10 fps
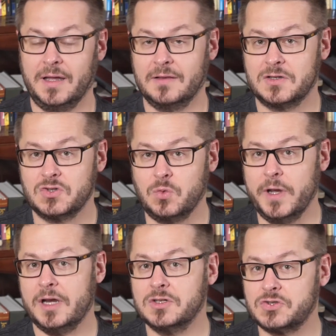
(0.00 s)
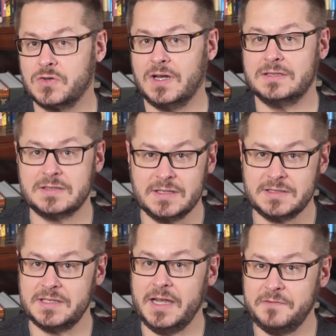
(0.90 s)
And the Twitter Trust
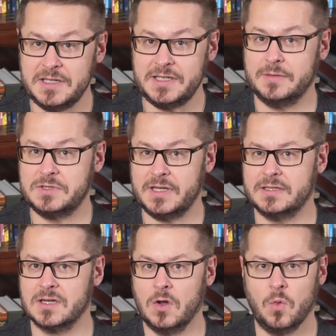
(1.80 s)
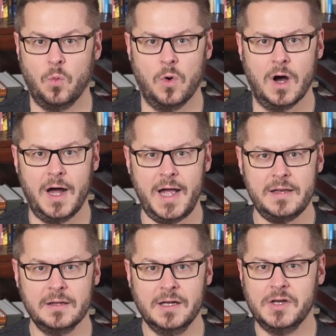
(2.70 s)
and Safety team says,
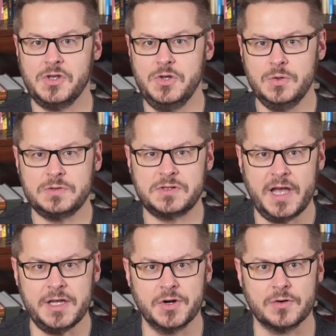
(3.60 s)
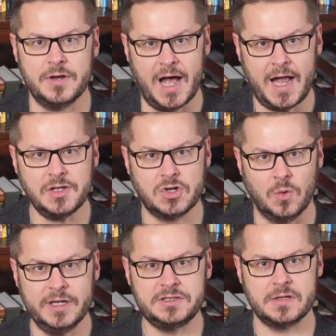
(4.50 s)
"What? You say you're not
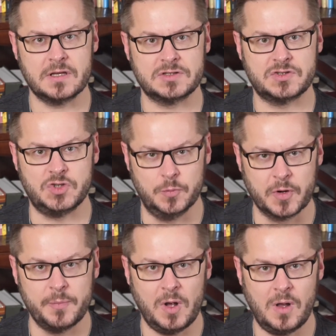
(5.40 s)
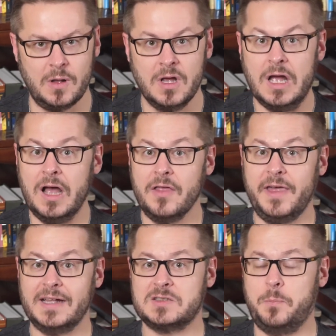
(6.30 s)
going to the Super Bowl?
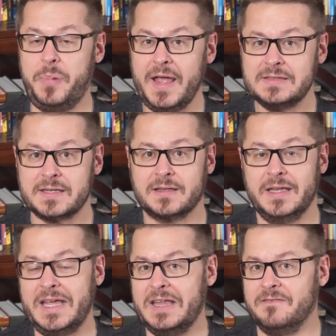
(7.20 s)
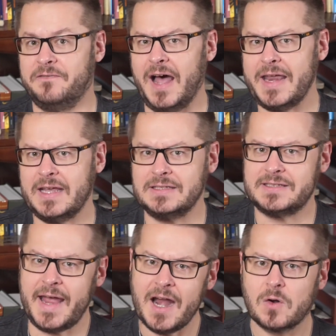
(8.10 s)
That's basically inviting
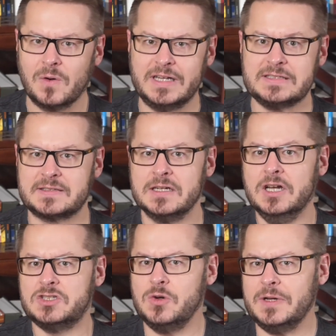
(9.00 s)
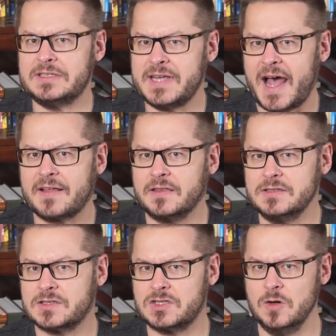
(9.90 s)
terrorists to attack
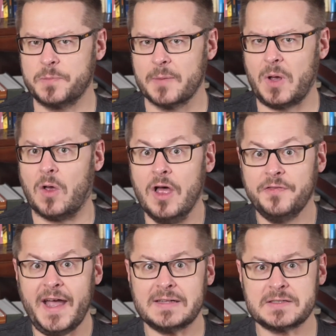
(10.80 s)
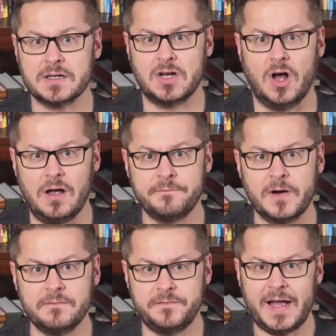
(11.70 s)
the Super Bowl. That's a call
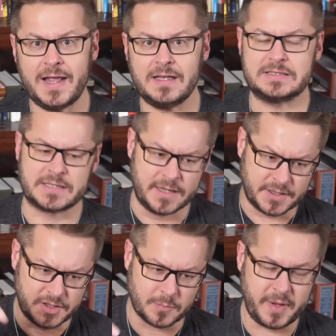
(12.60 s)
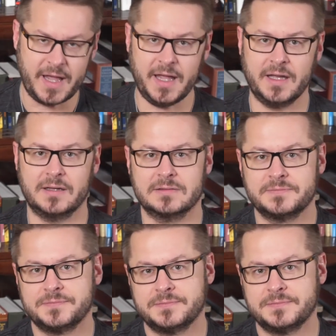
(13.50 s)
for violence. You're banned."